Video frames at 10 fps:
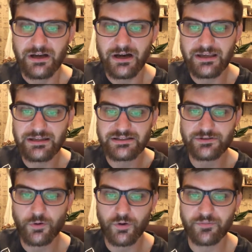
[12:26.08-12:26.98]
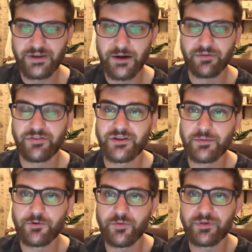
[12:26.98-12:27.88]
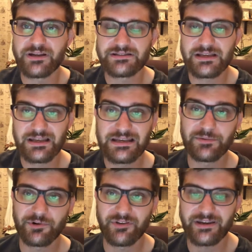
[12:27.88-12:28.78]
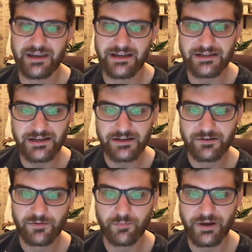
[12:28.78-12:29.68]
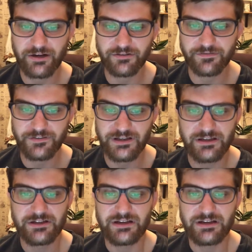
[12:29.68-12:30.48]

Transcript: he doesn't hold him down with a double, but he's able to land a head kick back on the feet.